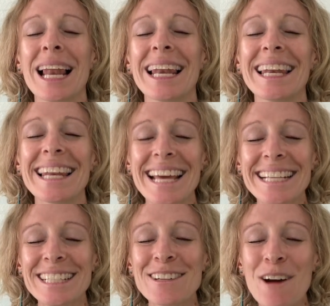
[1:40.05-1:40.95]

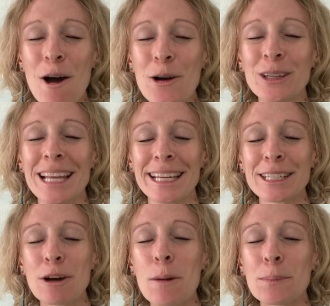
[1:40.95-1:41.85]
Let go, let
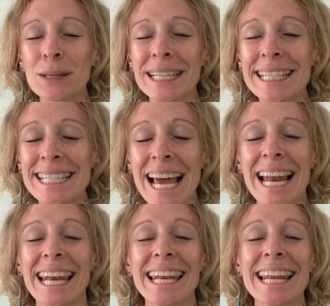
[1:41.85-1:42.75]
it complete,
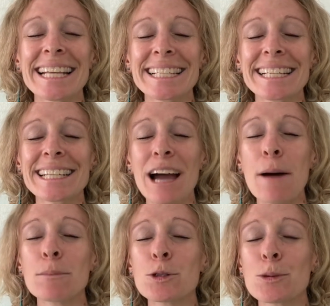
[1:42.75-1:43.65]
let it
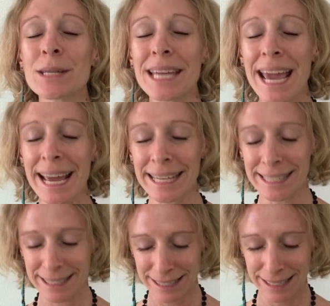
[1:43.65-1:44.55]
come to an
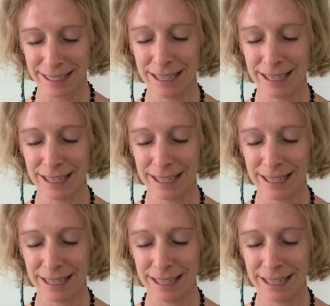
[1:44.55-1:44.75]
end.